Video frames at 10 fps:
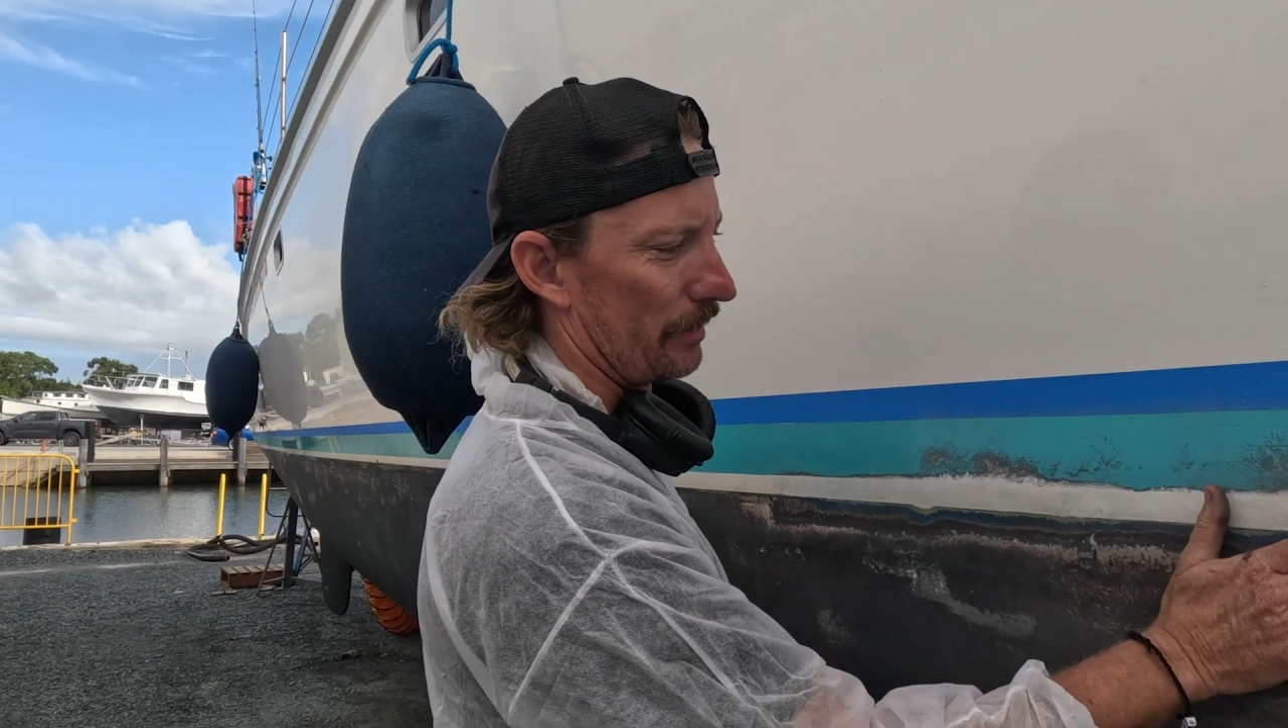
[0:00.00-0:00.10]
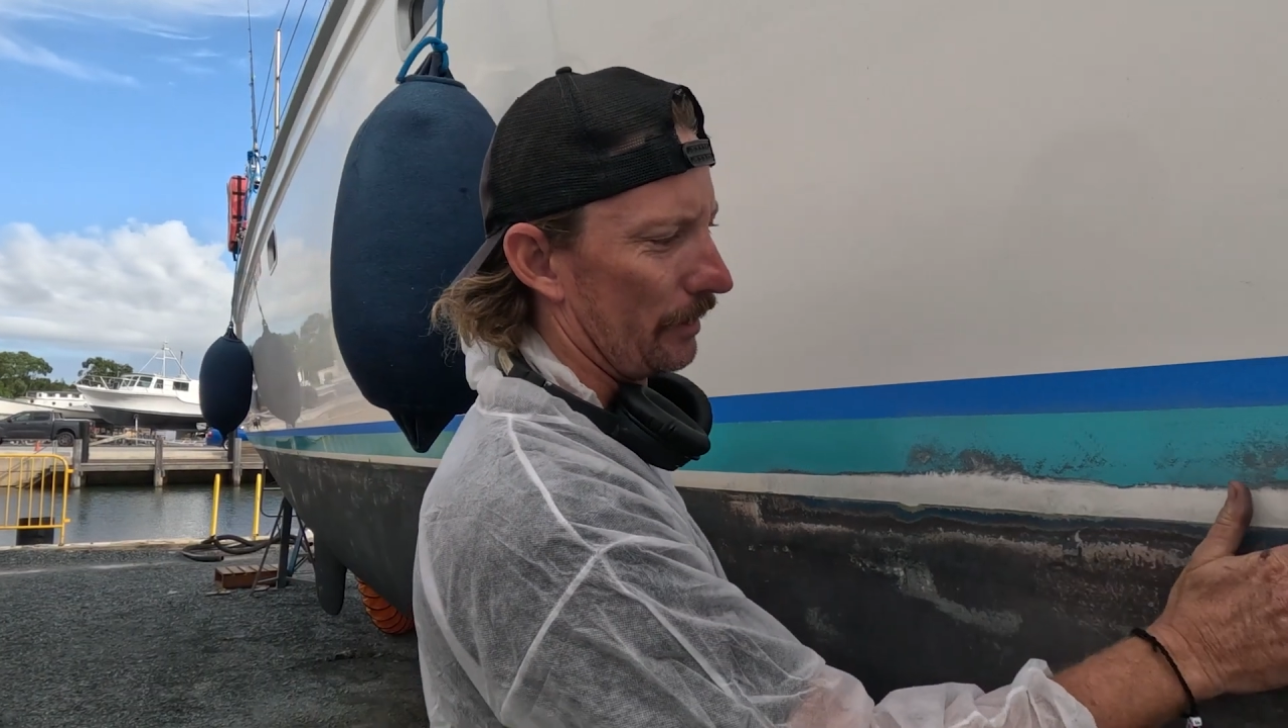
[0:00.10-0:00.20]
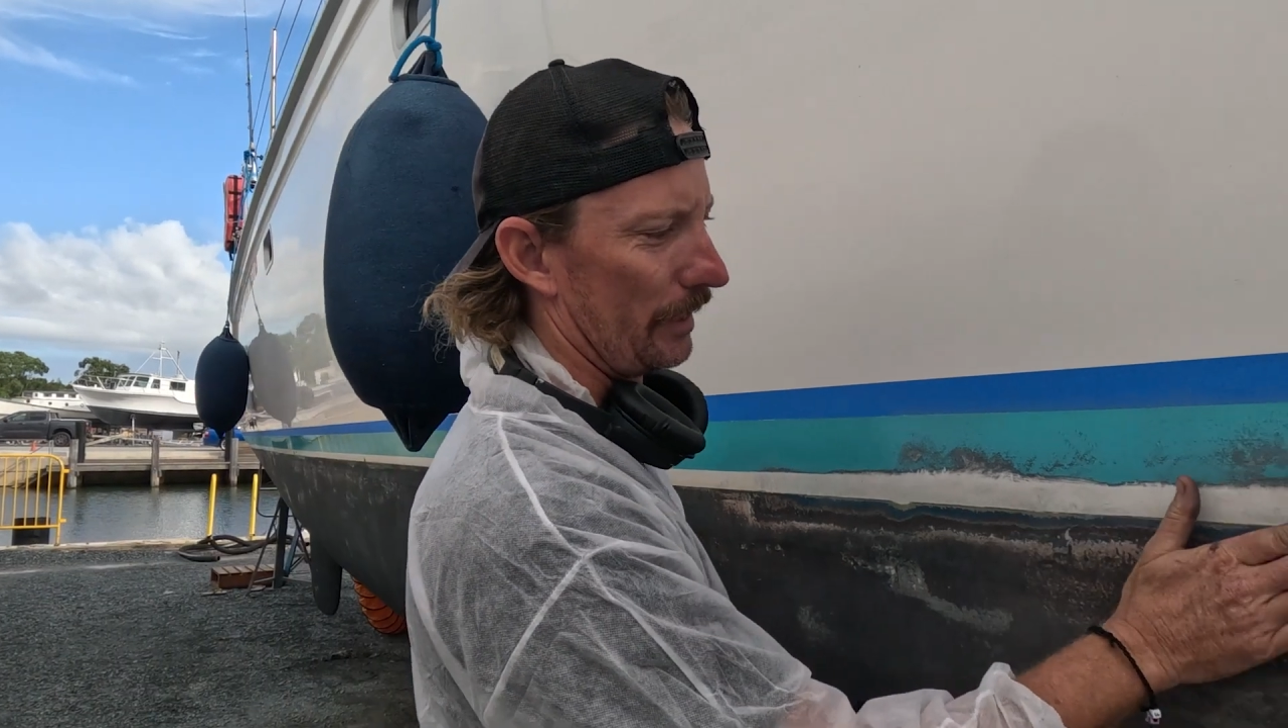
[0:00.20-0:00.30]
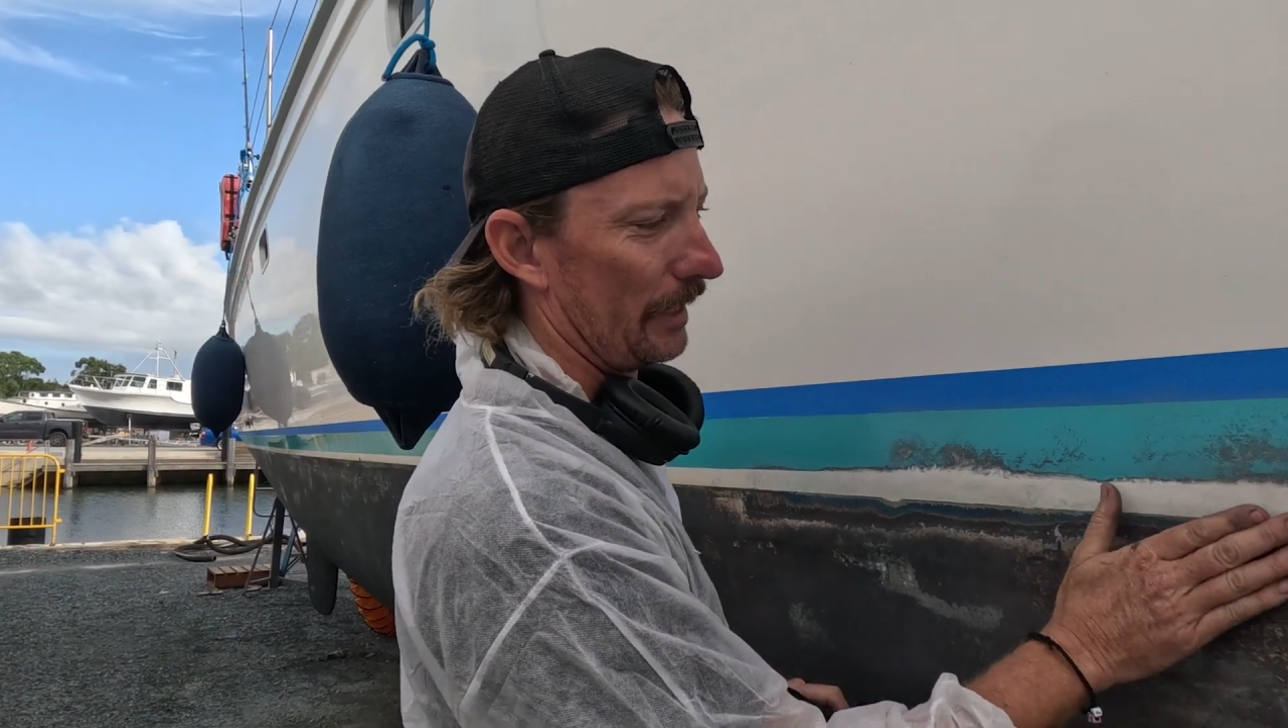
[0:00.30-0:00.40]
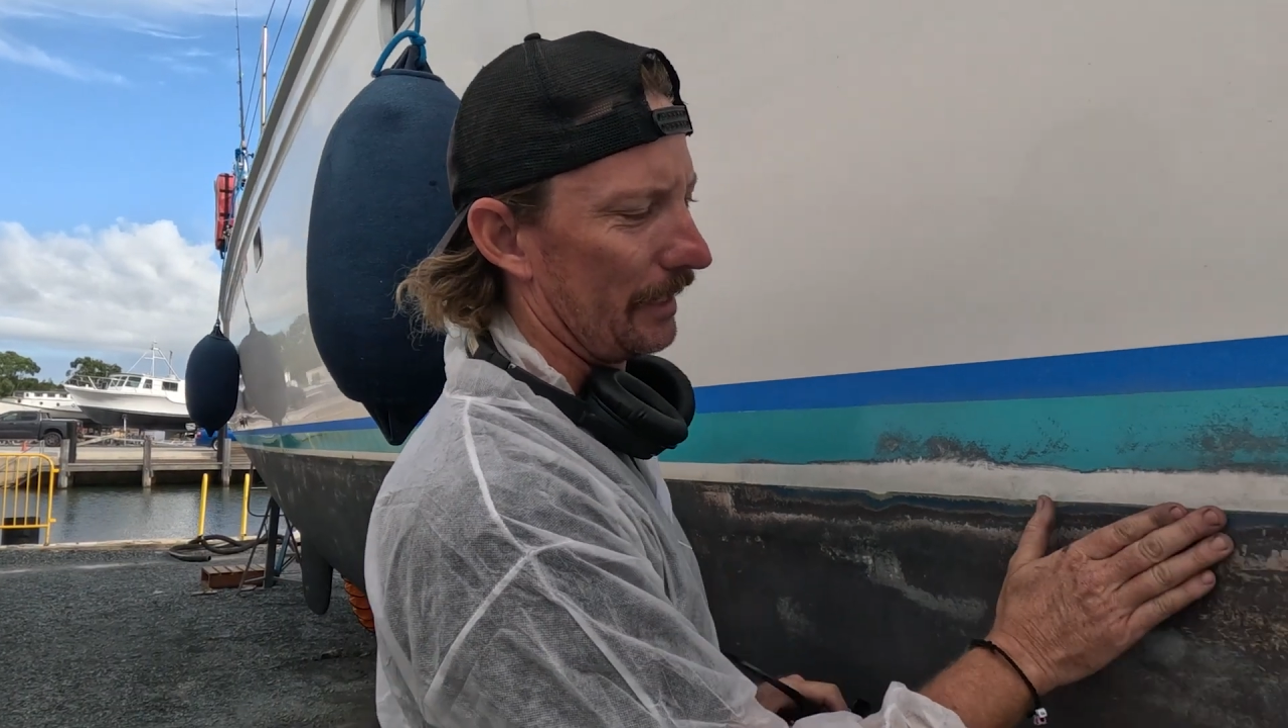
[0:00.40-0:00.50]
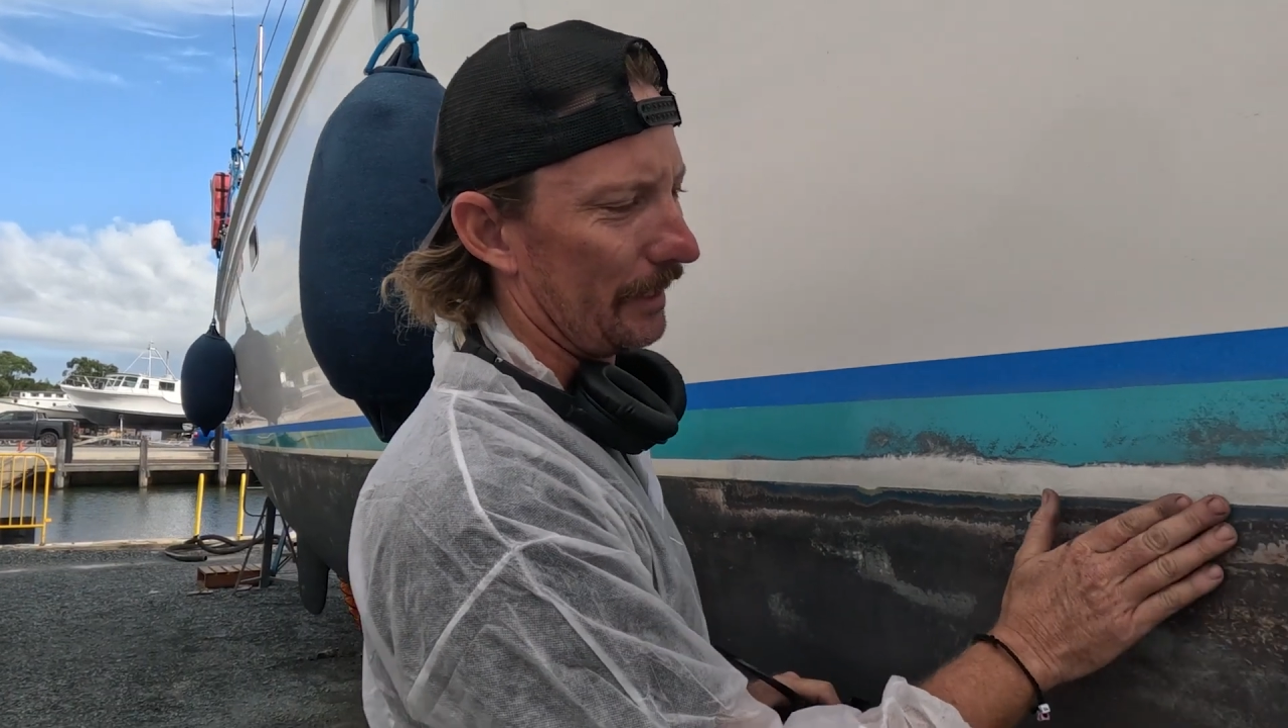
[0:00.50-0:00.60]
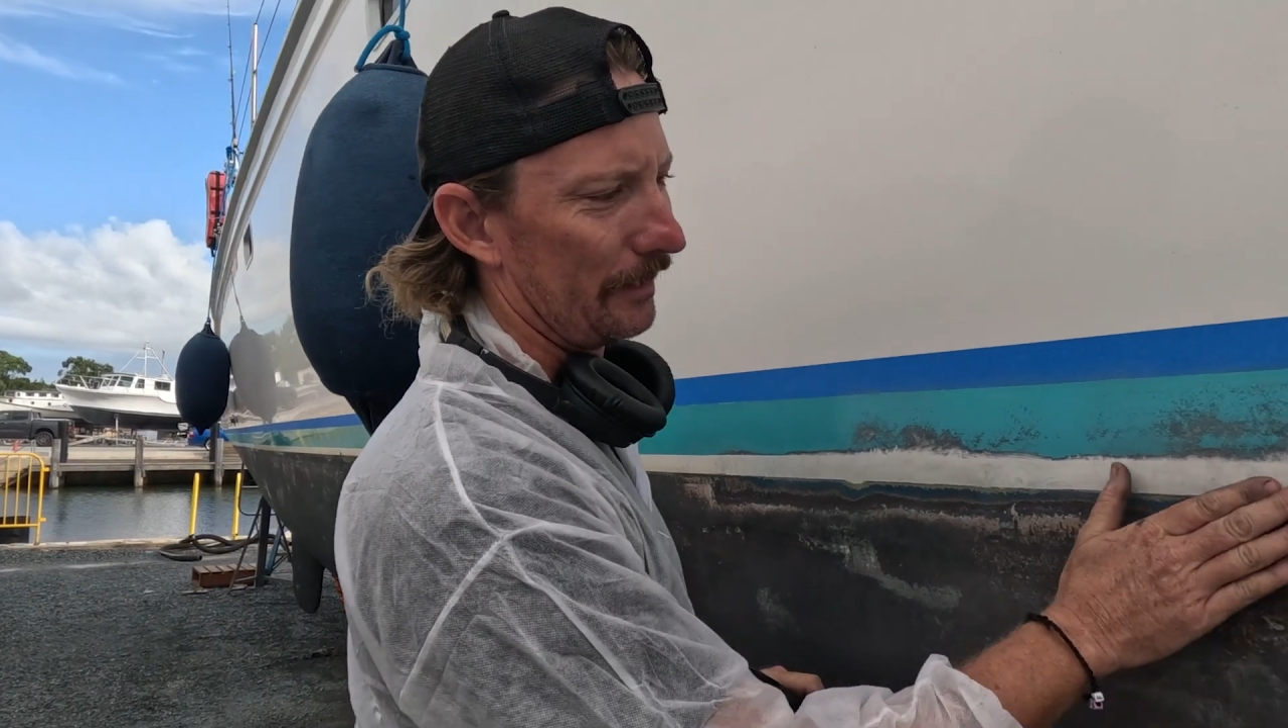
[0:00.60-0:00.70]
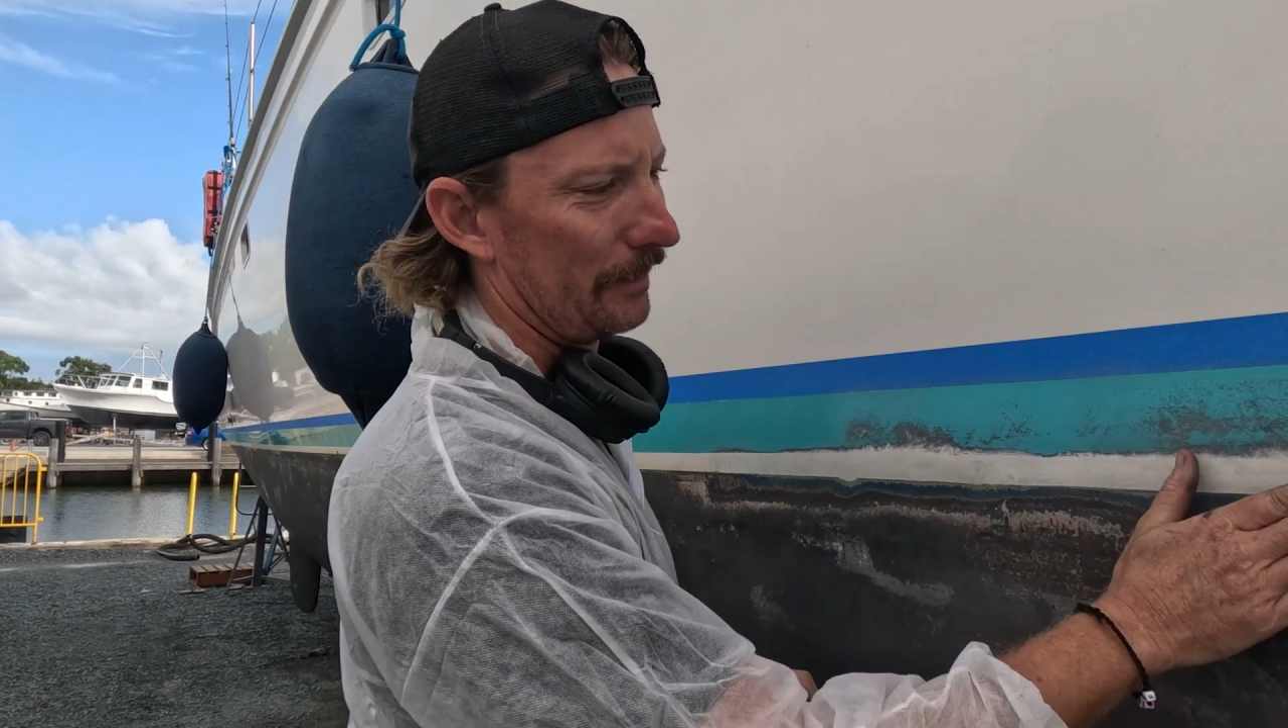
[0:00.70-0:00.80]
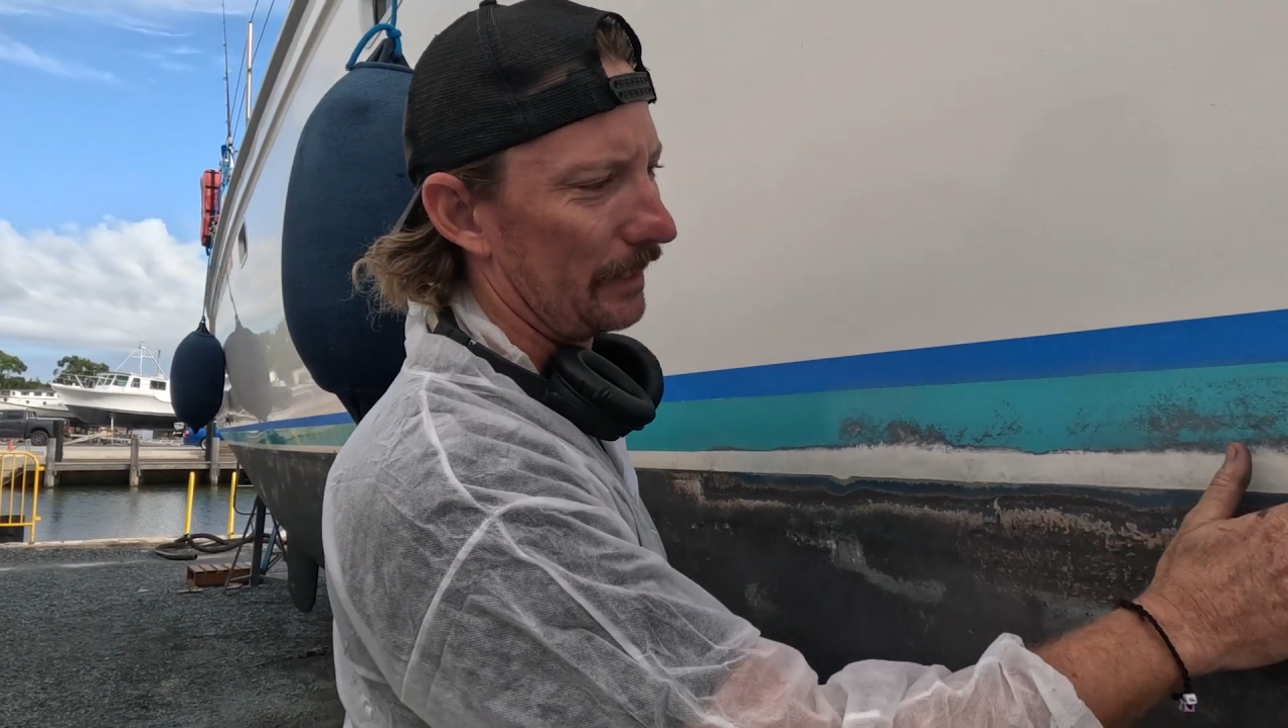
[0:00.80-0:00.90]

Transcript: do here